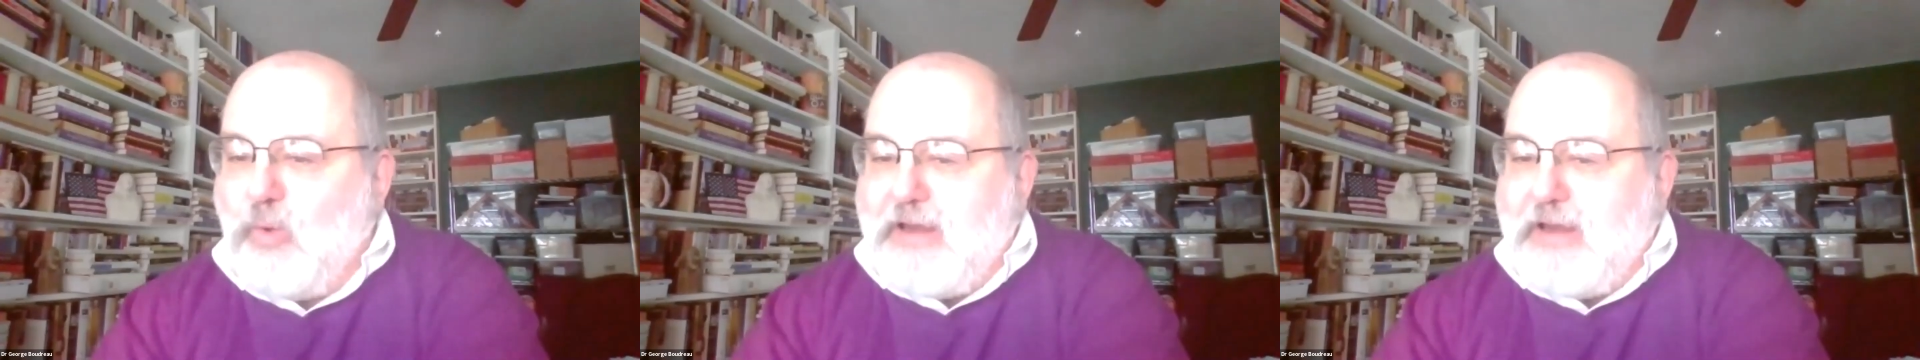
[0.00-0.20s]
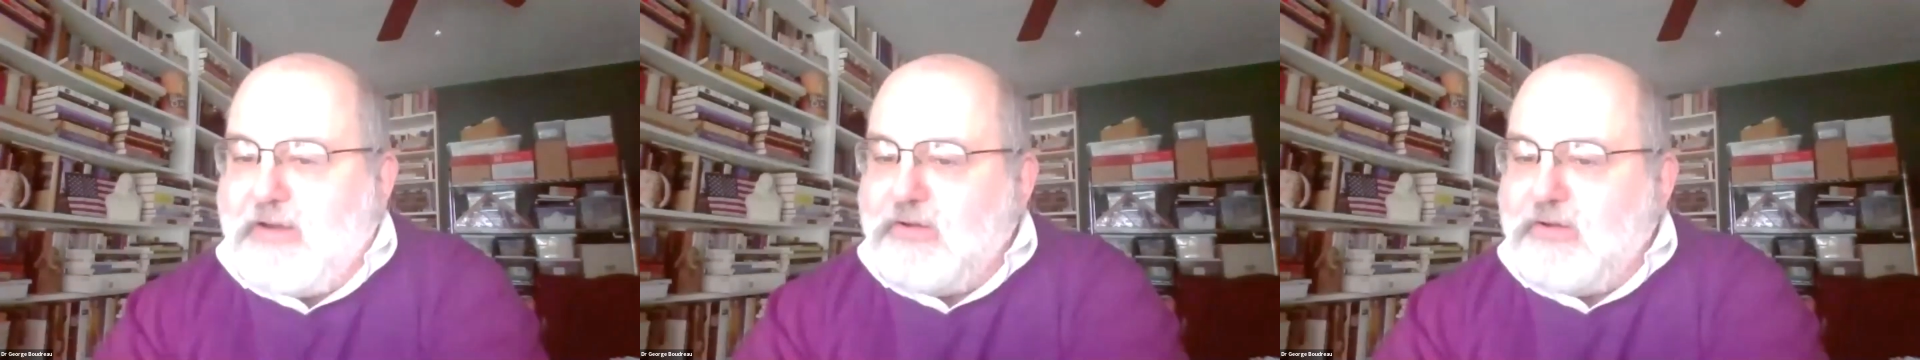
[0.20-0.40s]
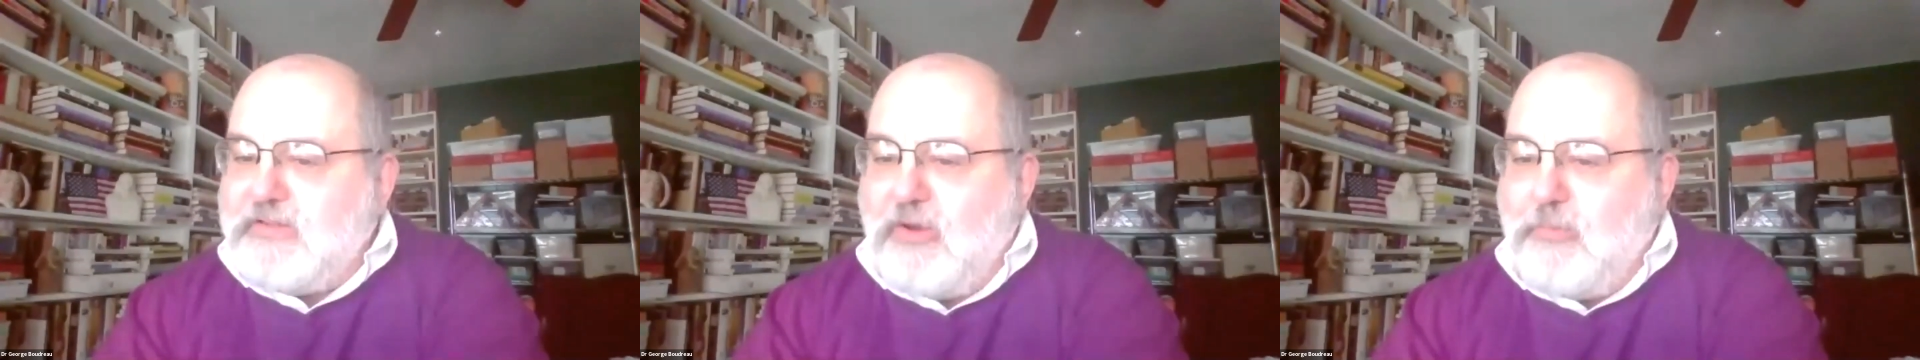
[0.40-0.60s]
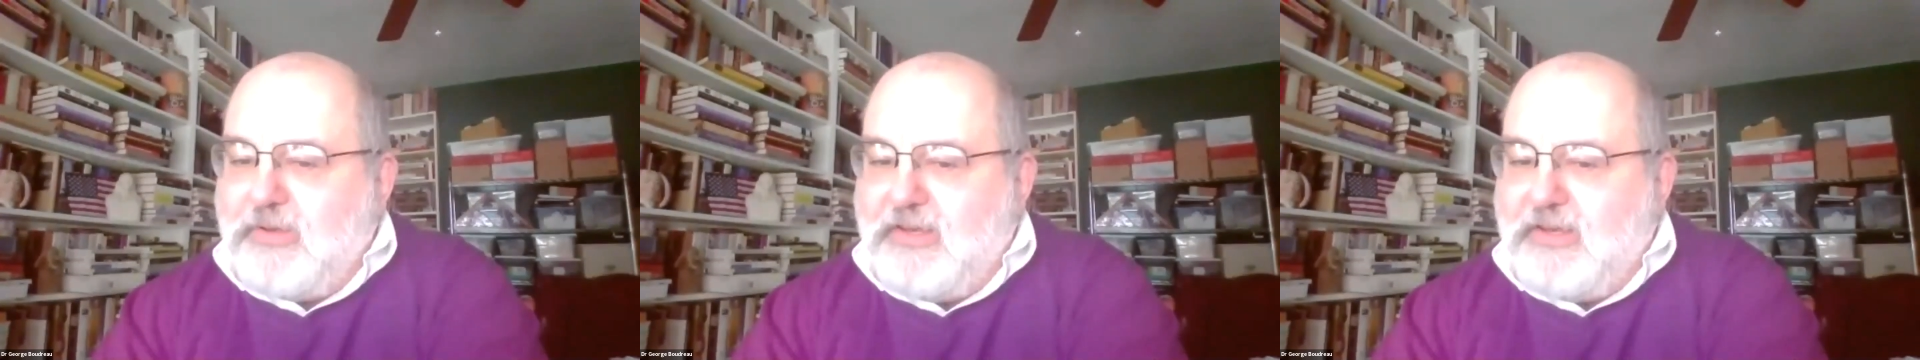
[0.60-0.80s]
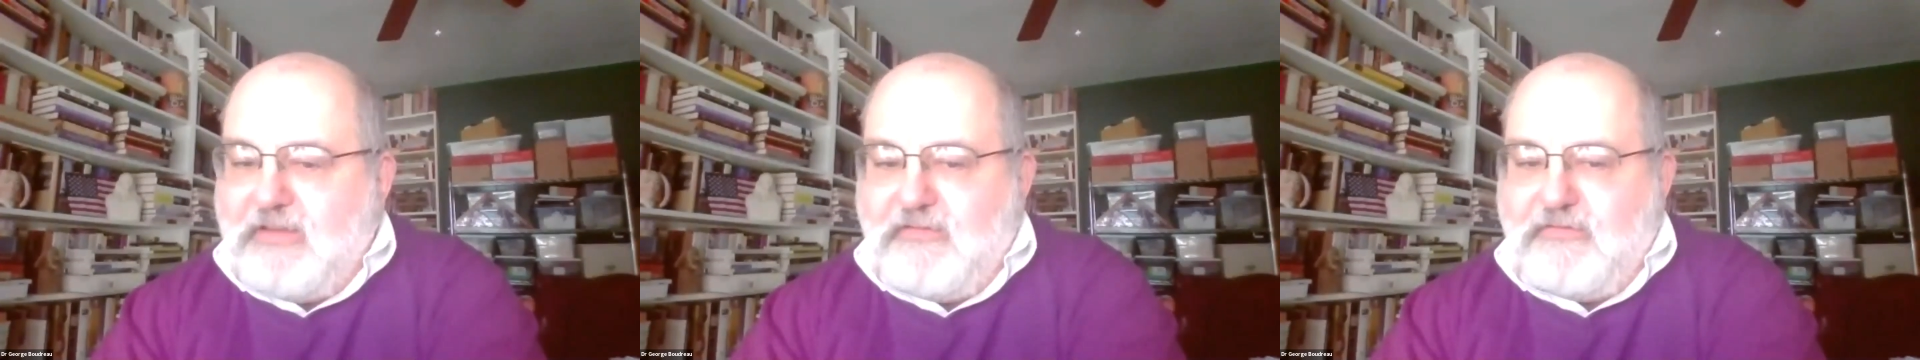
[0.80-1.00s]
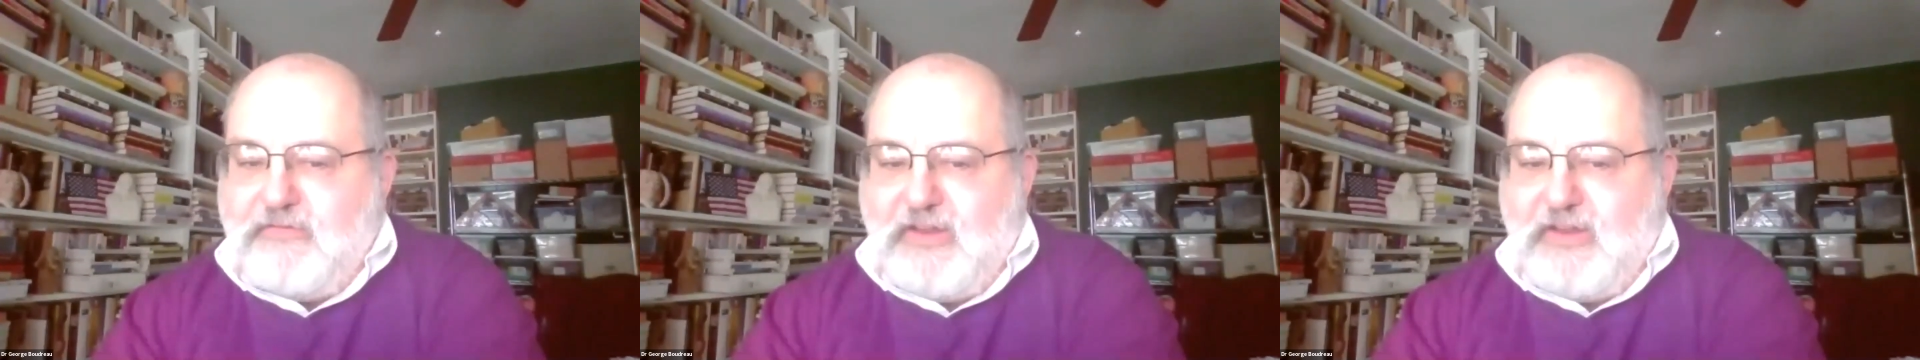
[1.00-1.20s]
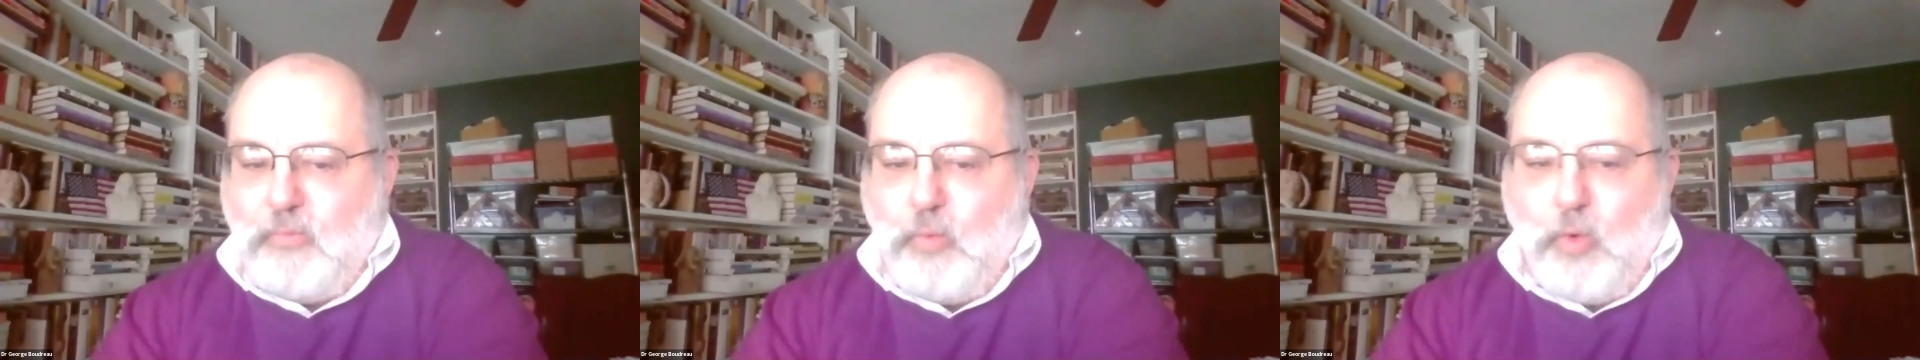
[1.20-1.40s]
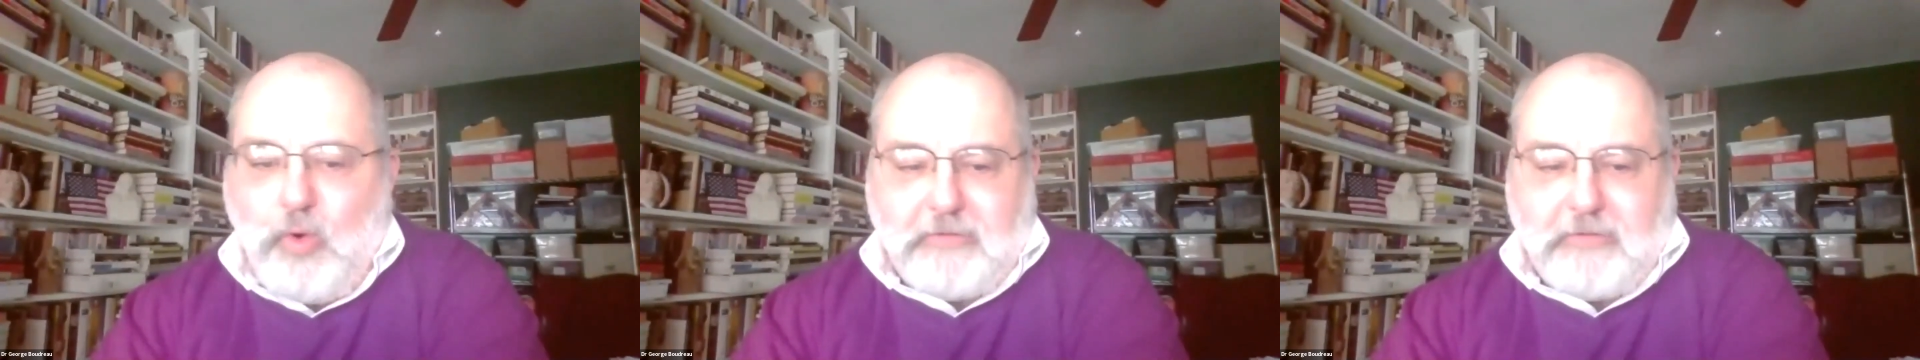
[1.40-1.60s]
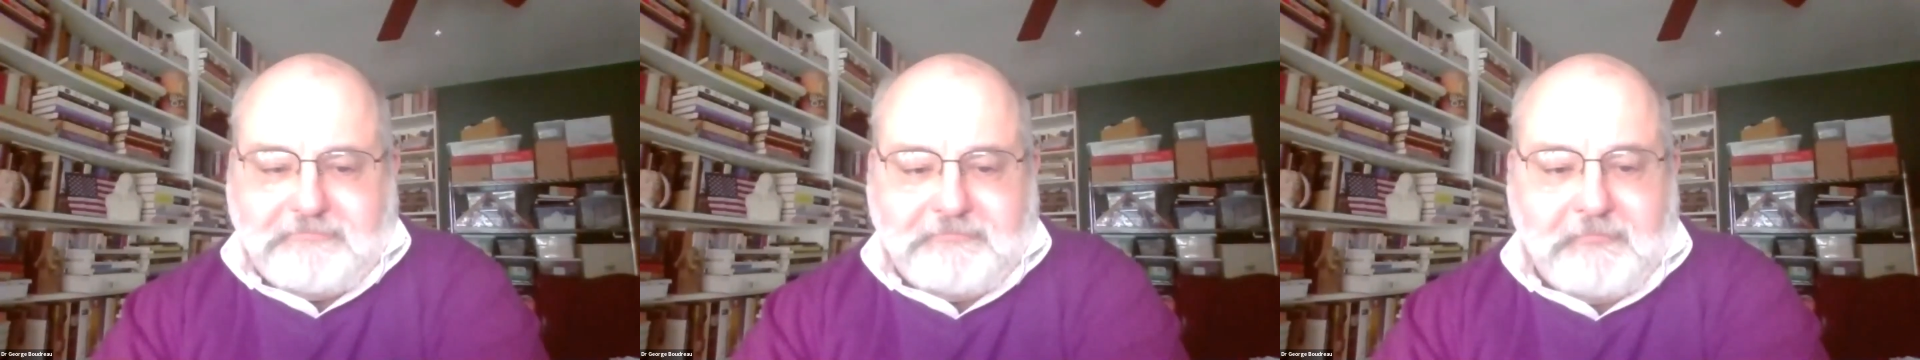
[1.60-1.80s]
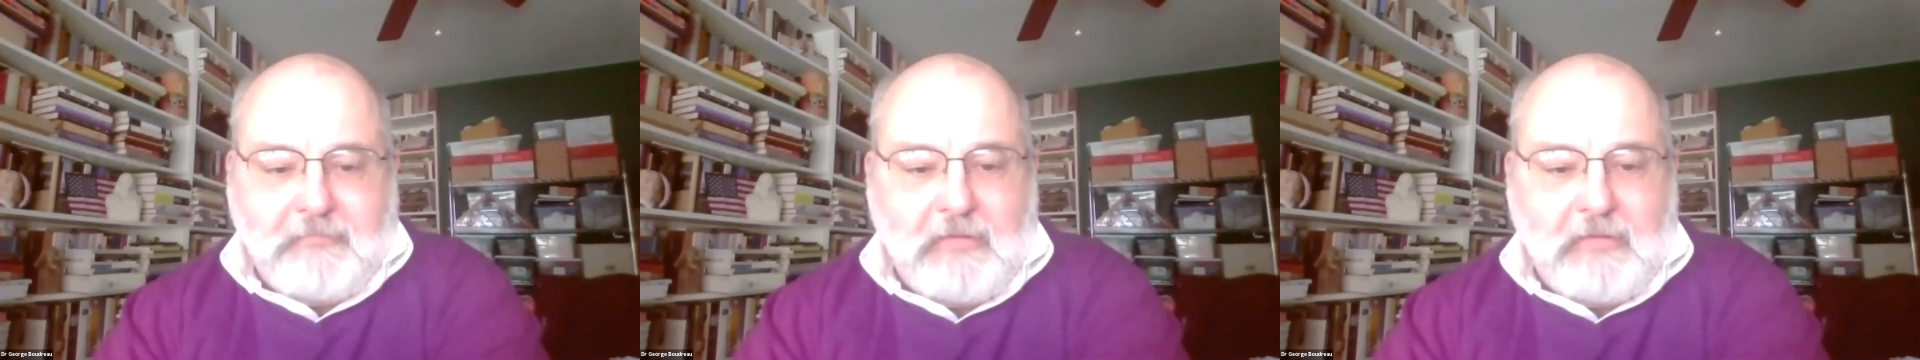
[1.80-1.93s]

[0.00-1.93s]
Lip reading: Quakers don't believe in war.